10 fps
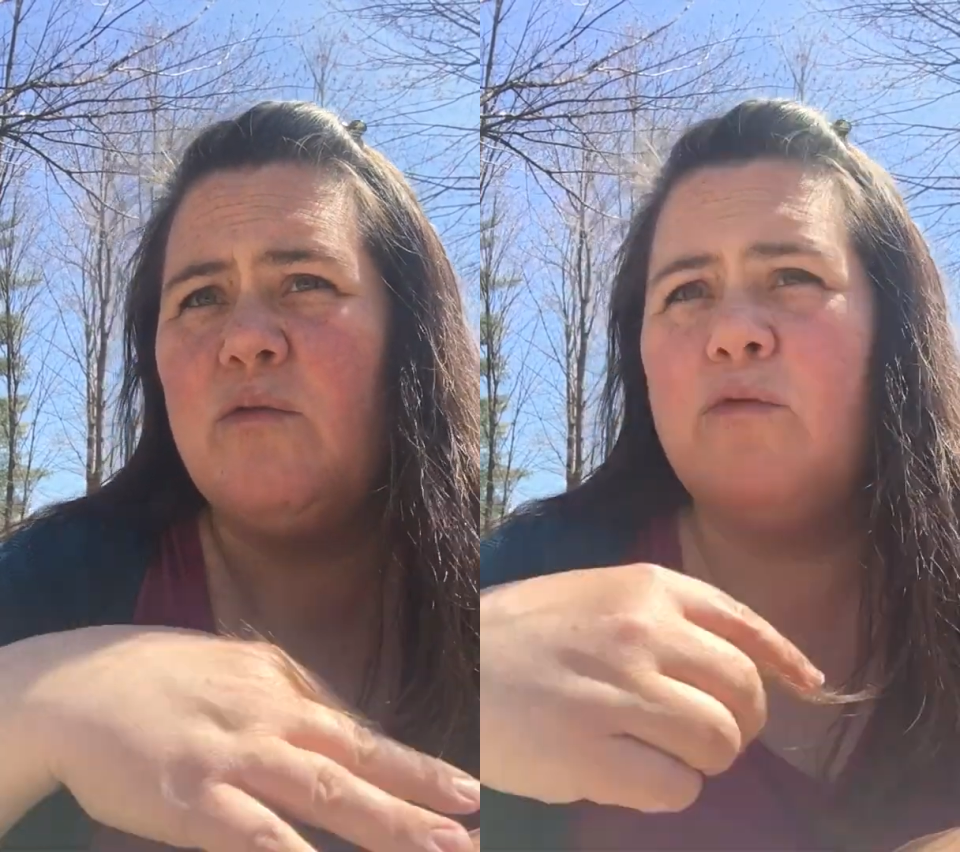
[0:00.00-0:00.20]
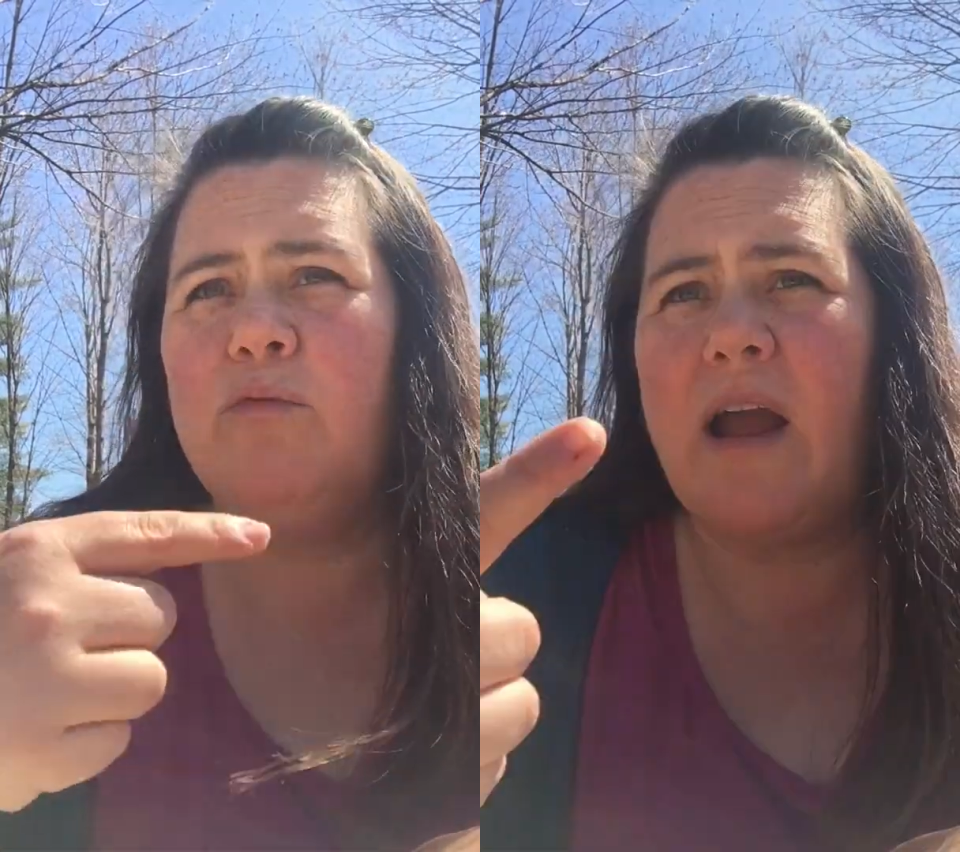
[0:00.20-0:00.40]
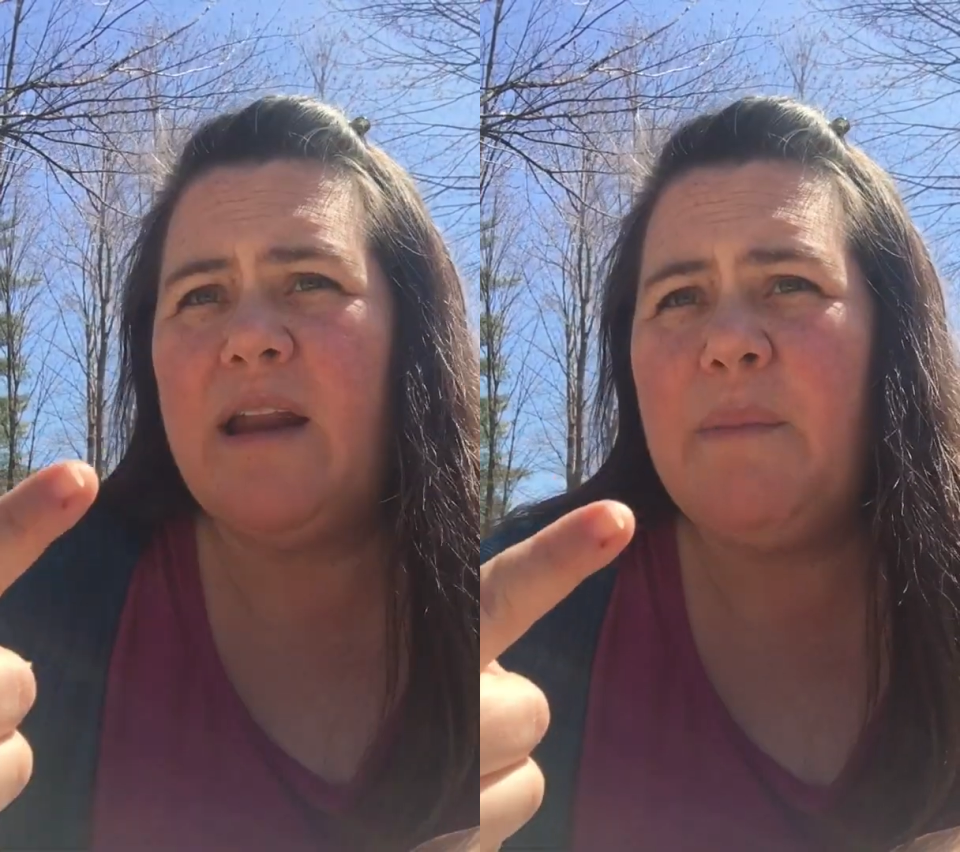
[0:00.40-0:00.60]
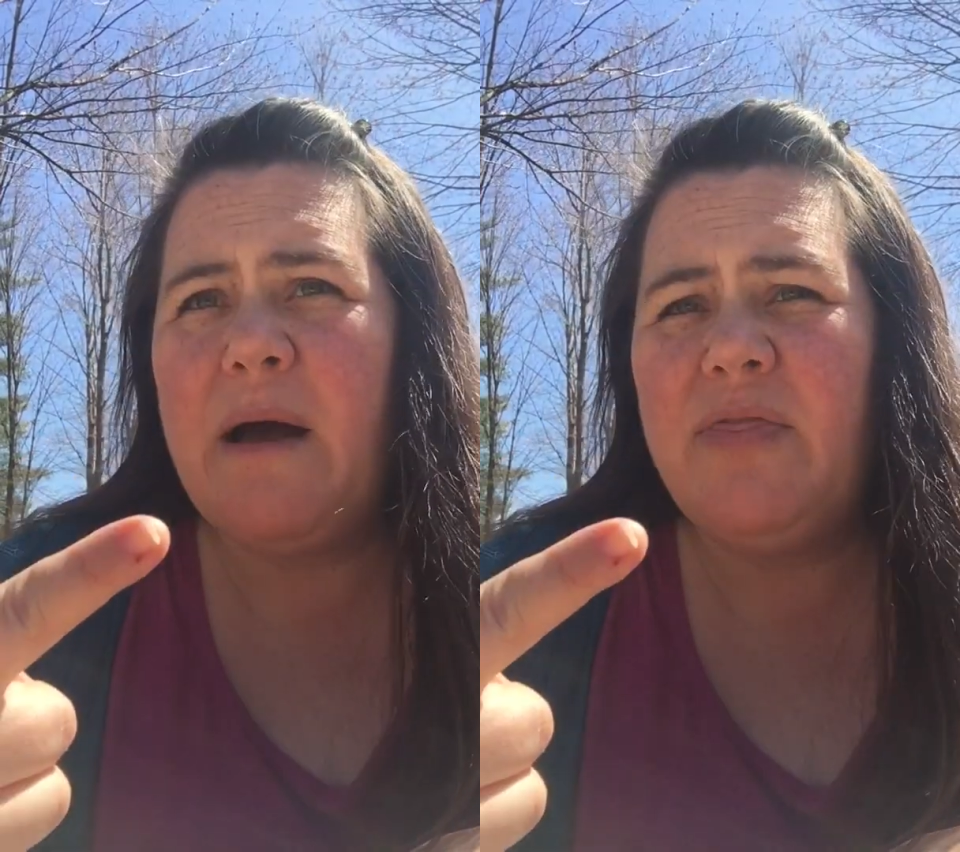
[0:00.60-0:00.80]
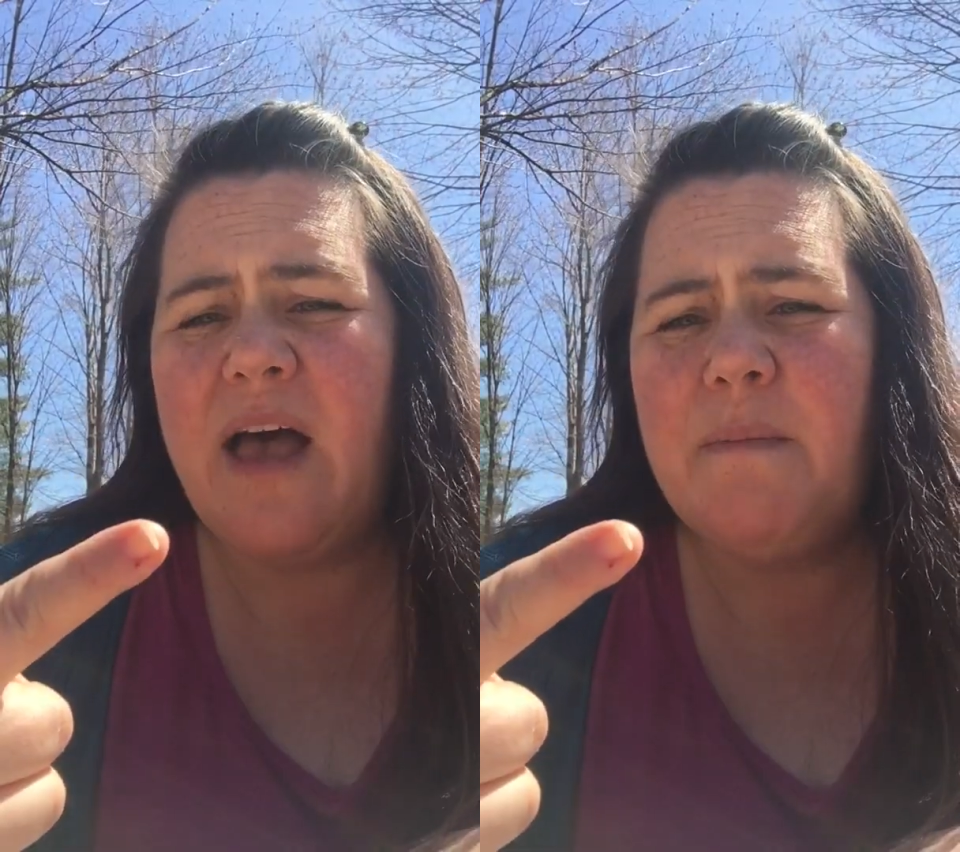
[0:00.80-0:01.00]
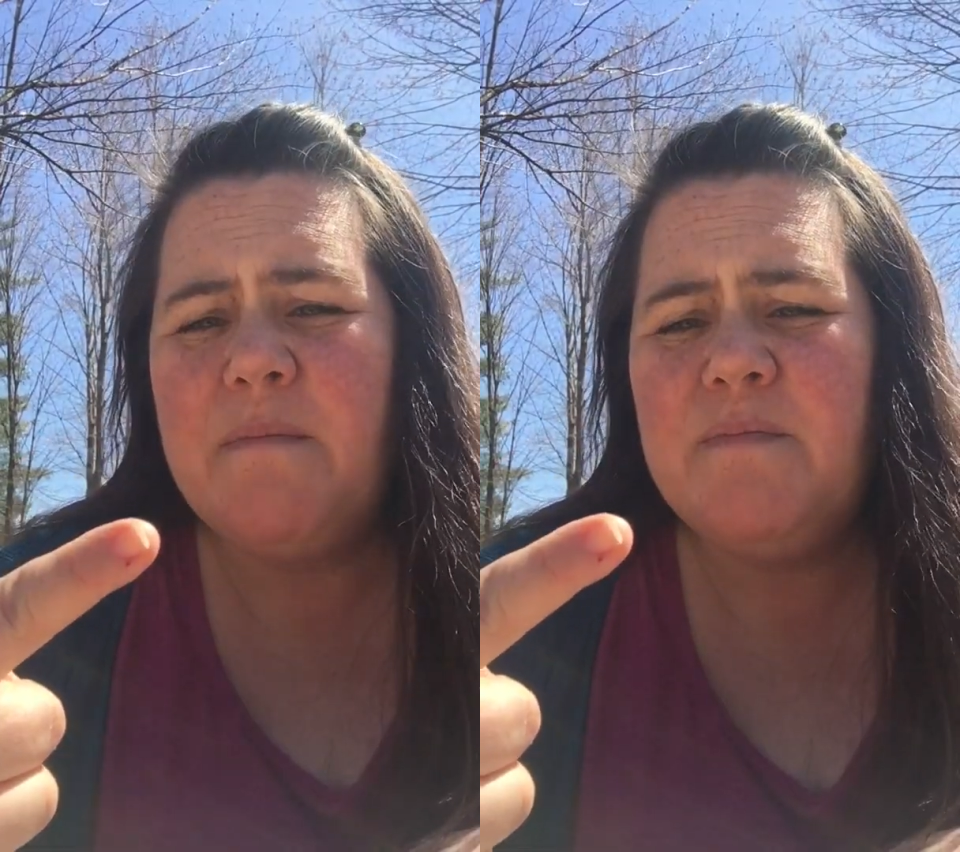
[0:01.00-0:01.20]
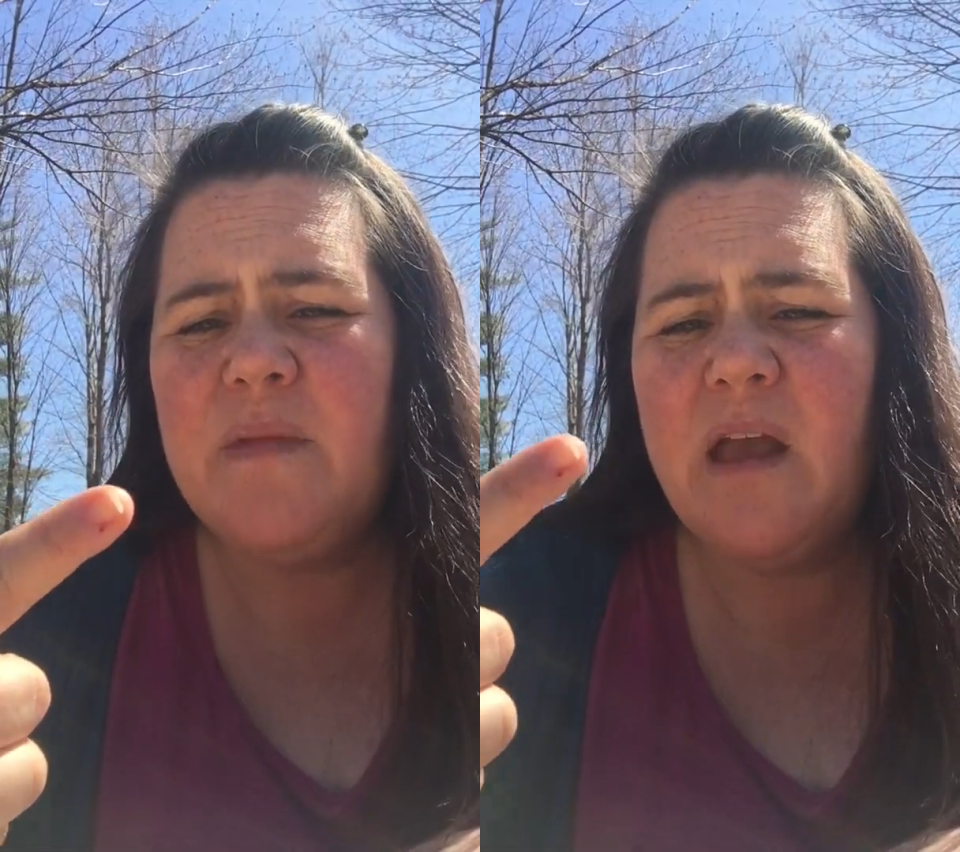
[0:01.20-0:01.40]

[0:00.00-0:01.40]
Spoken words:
write about them